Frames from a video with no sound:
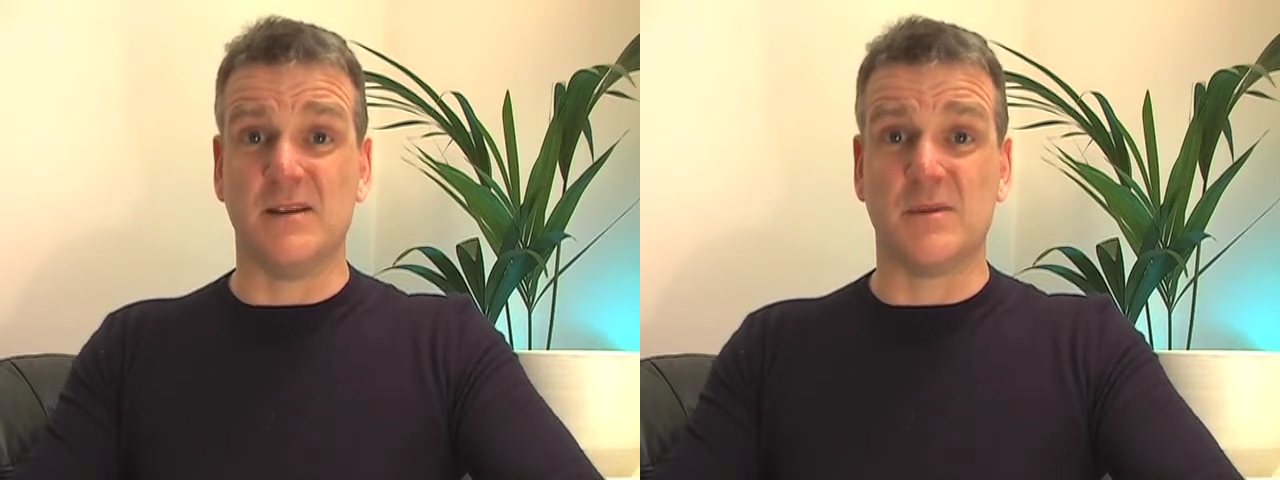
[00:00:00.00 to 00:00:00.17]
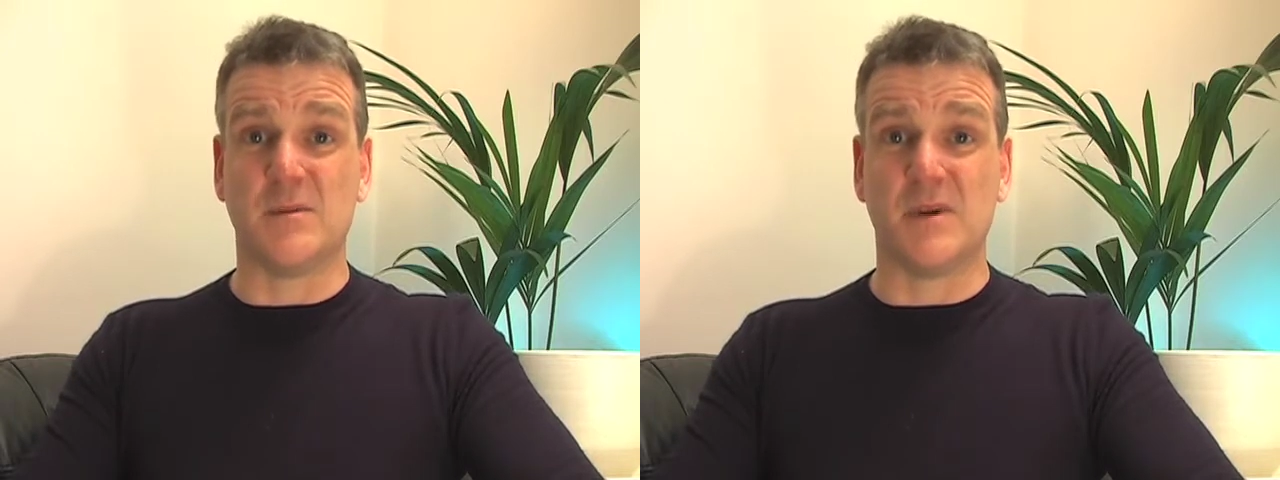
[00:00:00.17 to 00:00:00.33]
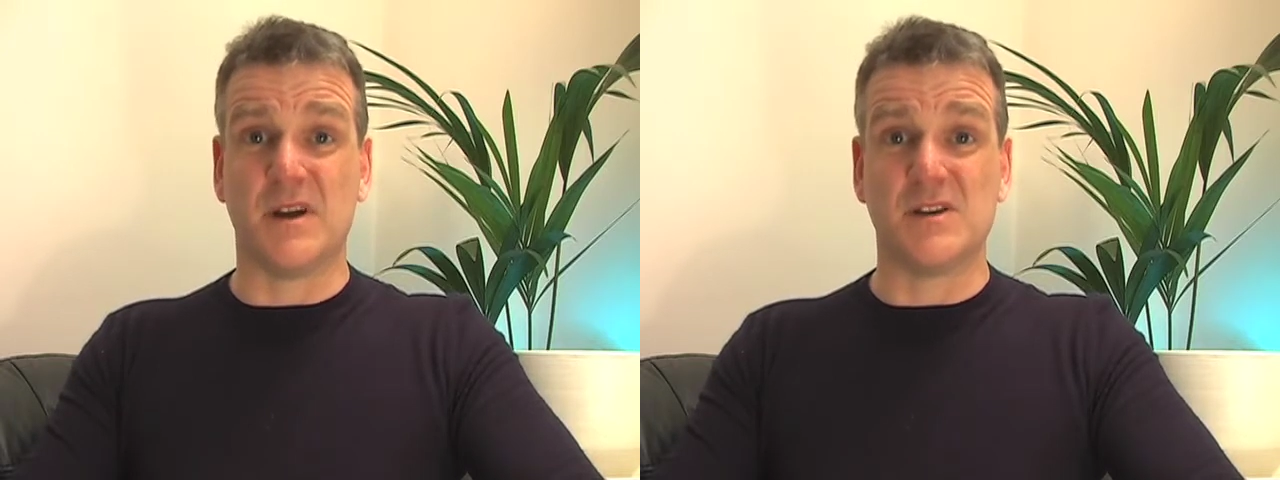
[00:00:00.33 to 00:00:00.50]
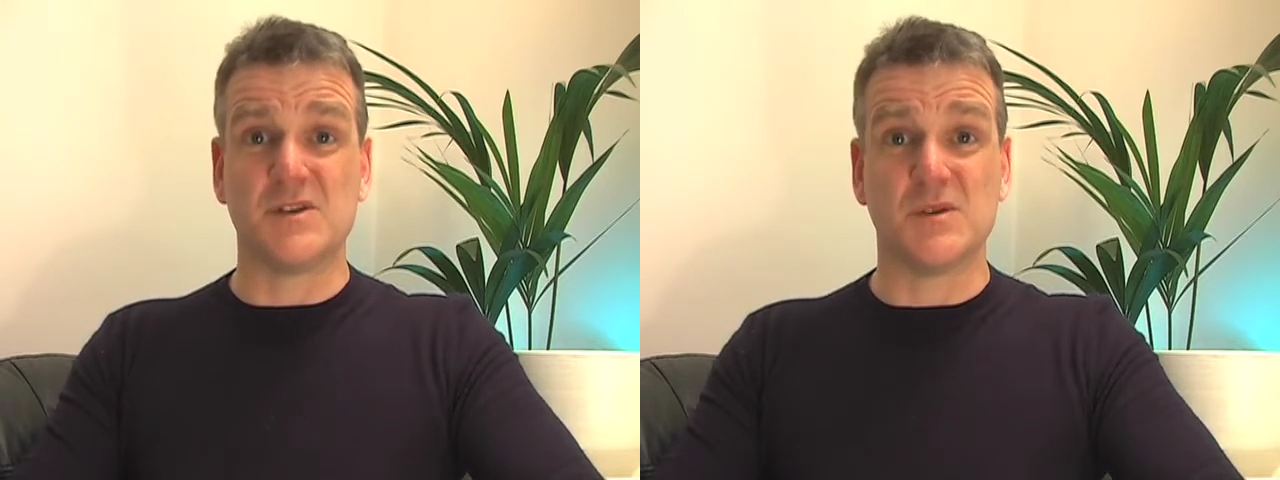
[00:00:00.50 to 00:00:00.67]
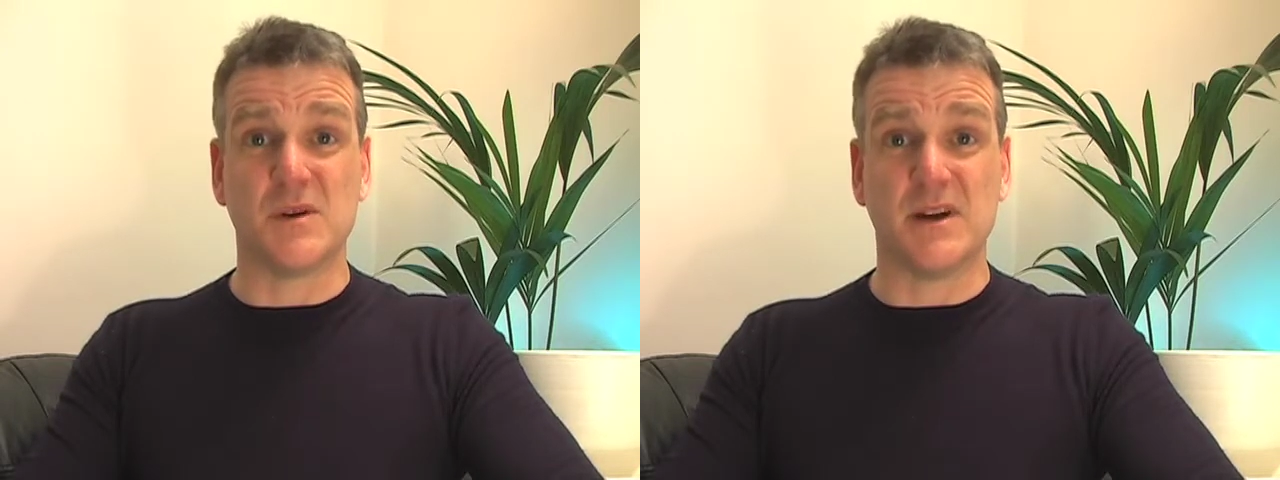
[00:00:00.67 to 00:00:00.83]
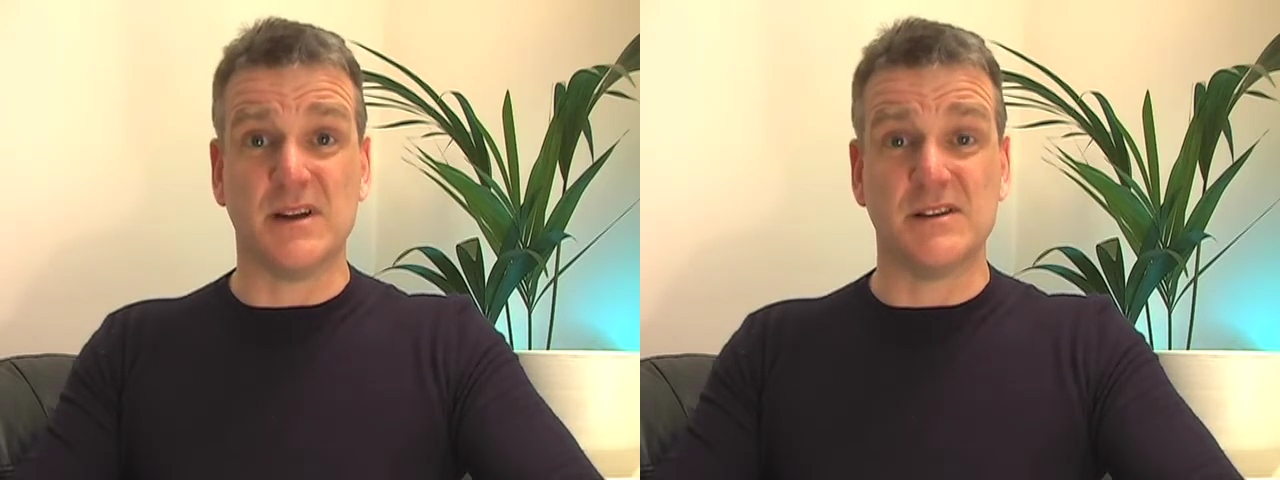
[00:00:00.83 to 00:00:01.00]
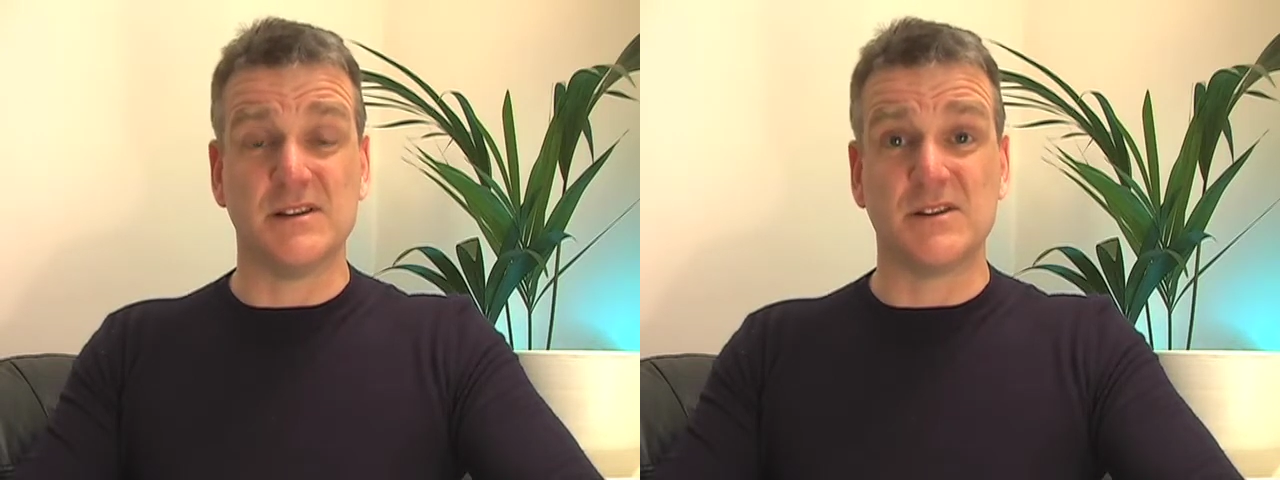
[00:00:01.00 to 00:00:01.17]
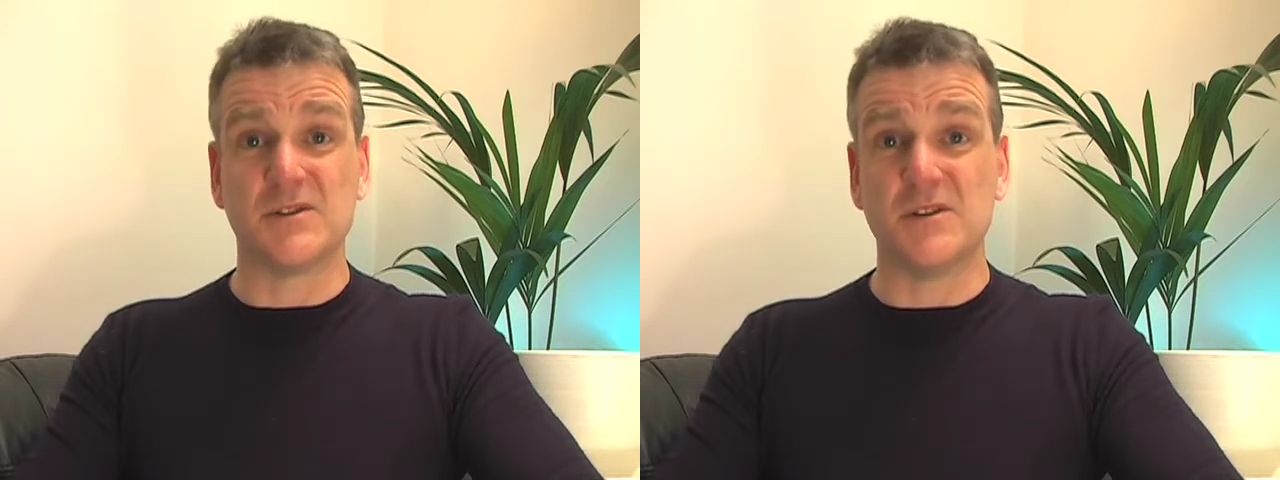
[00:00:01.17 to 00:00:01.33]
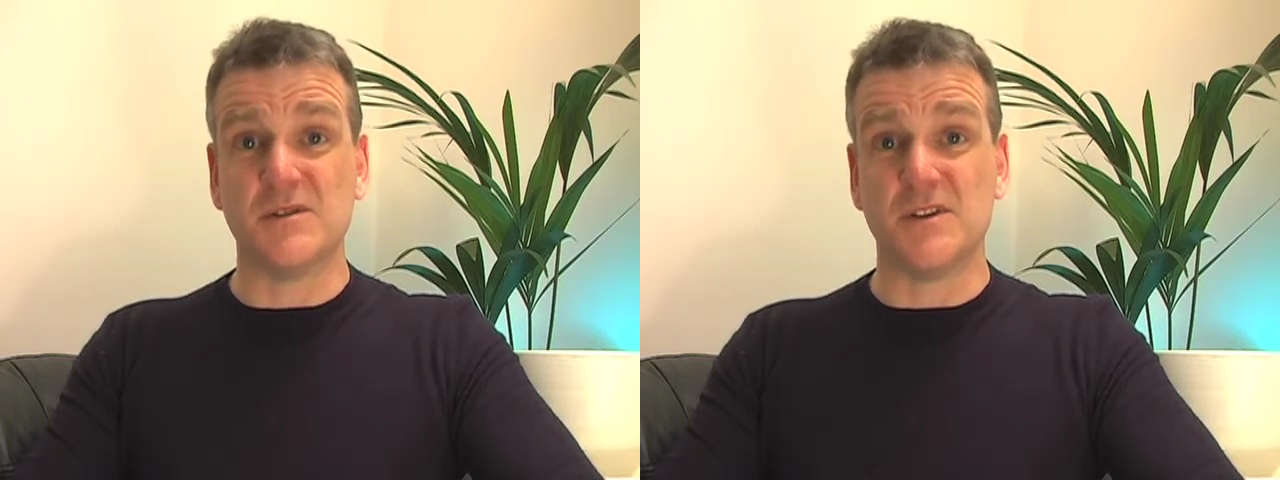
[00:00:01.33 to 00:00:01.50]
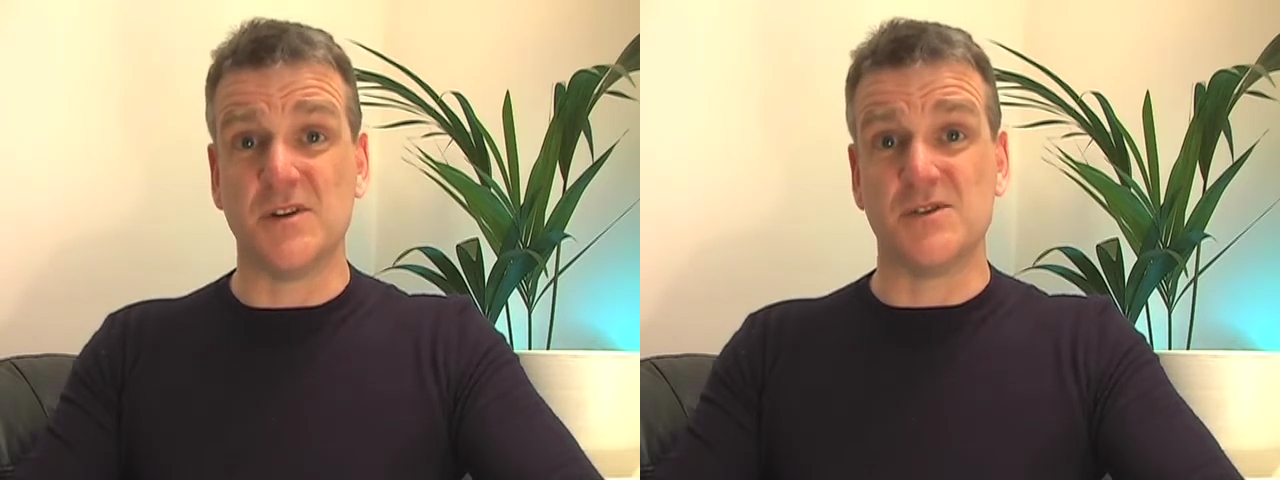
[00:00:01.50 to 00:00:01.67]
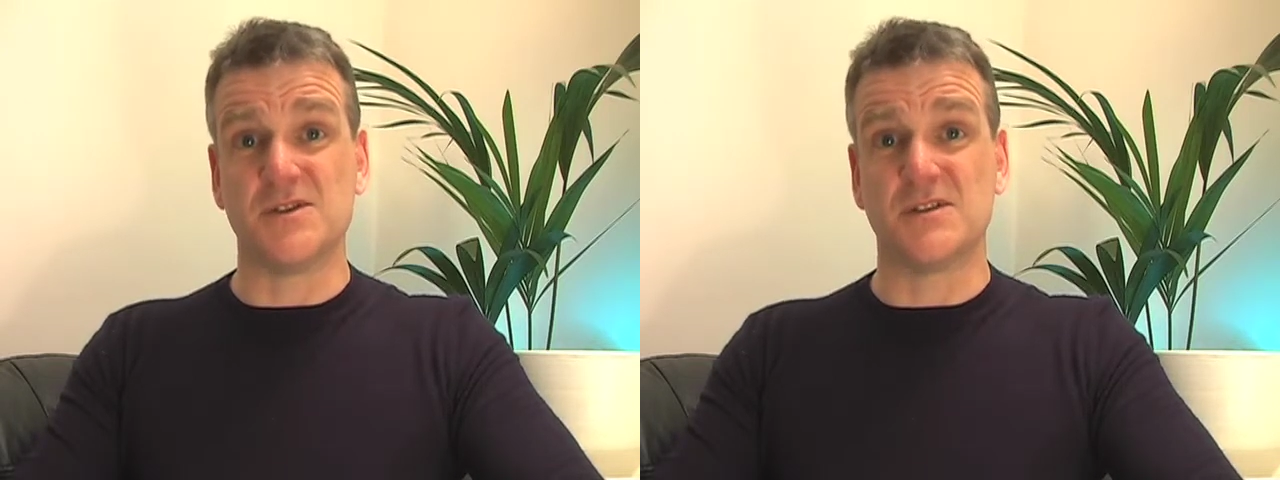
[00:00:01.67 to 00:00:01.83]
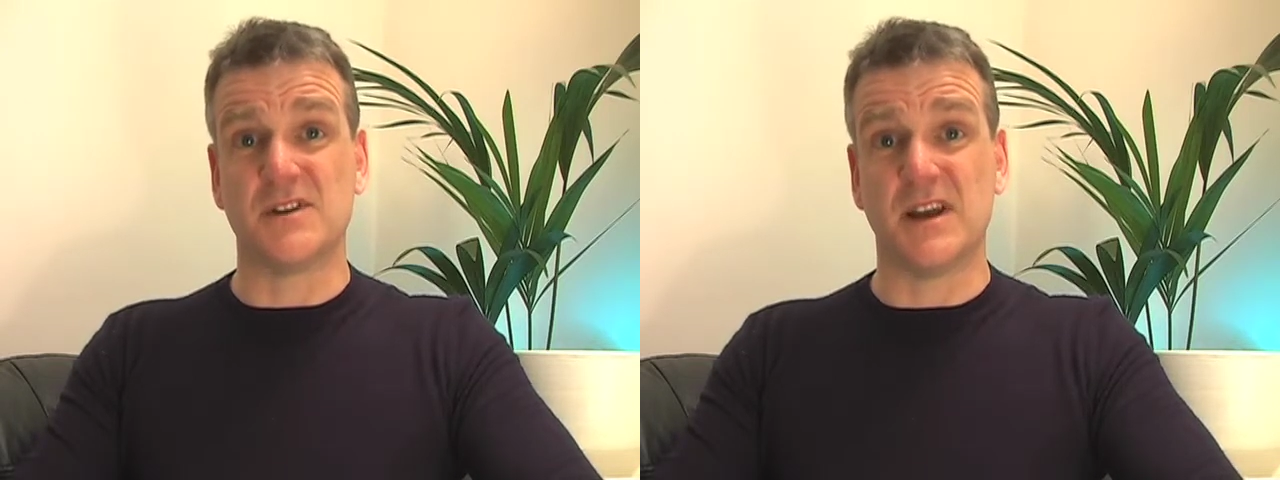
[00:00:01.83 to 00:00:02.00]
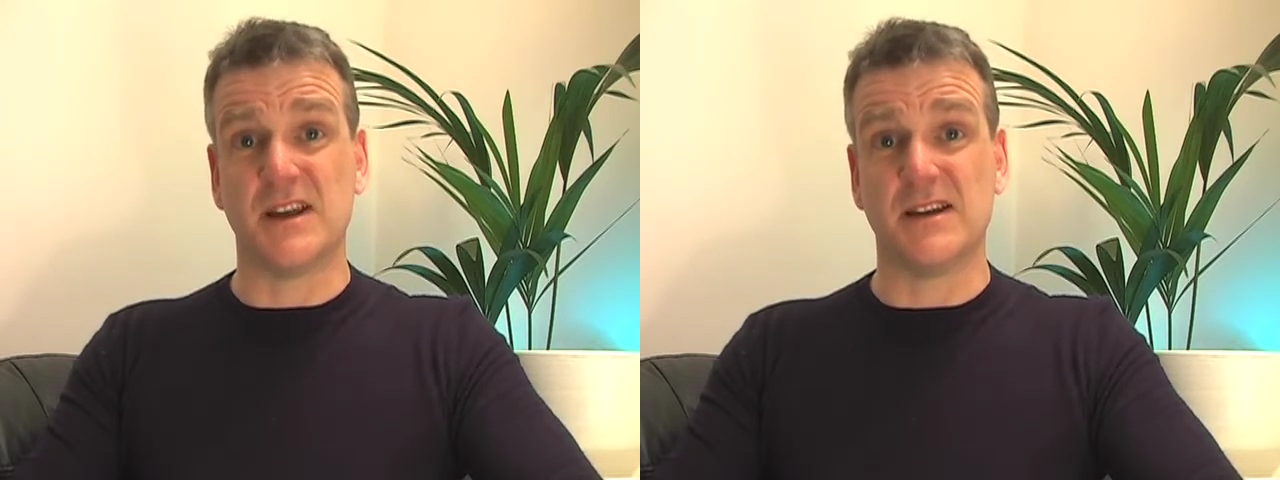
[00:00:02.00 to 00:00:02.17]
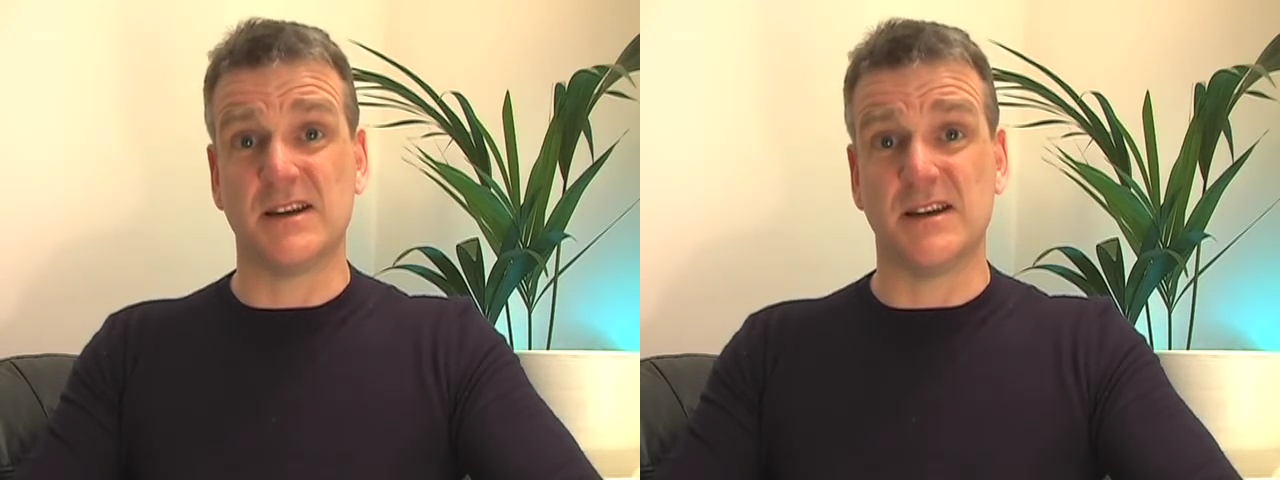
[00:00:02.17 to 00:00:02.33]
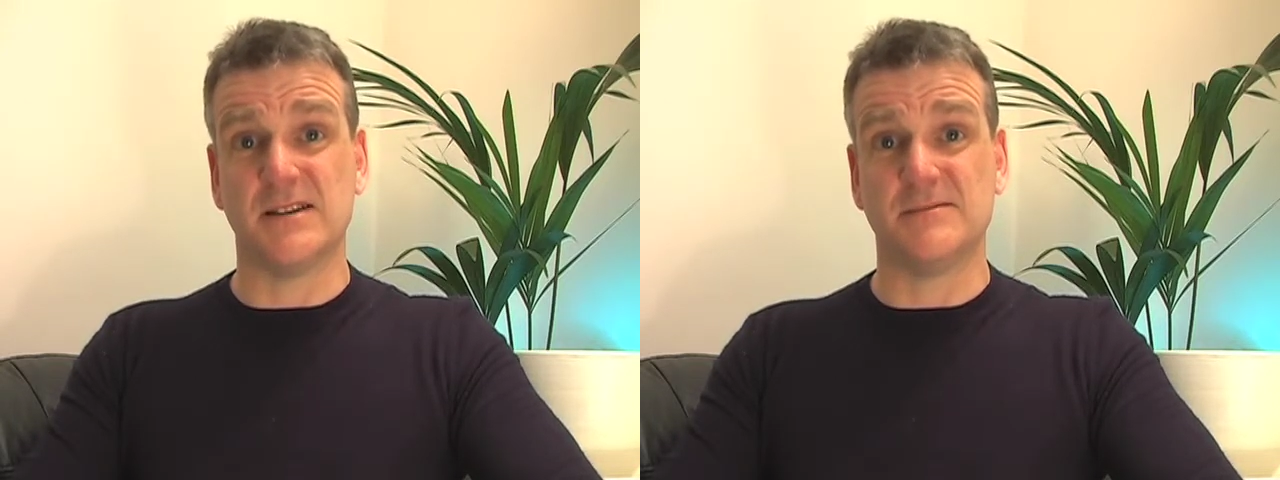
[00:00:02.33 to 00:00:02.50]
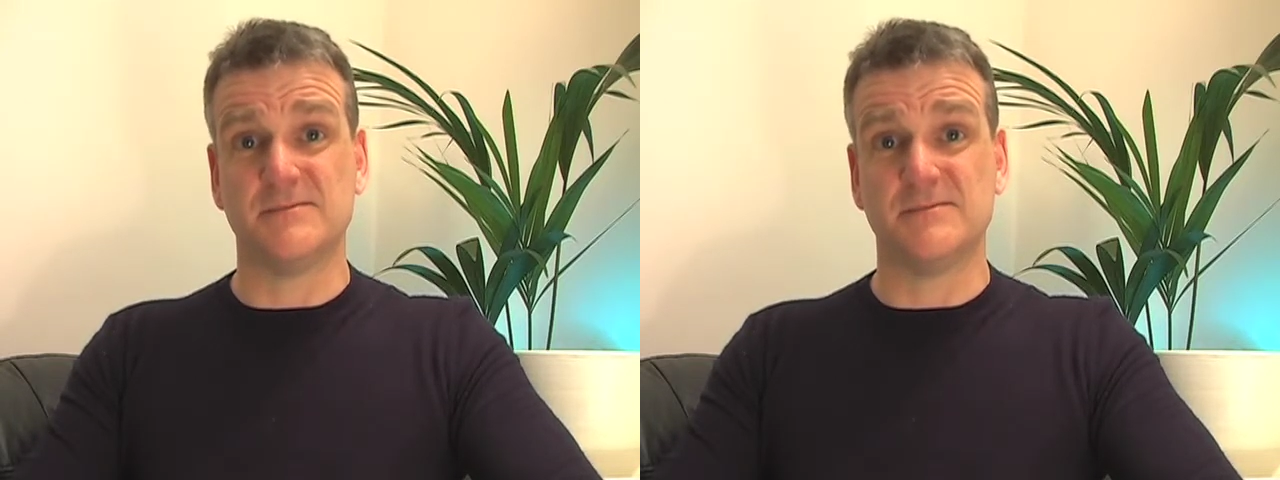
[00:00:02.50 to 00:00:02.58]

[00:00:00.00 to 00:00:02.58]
perpetuated through future thinking.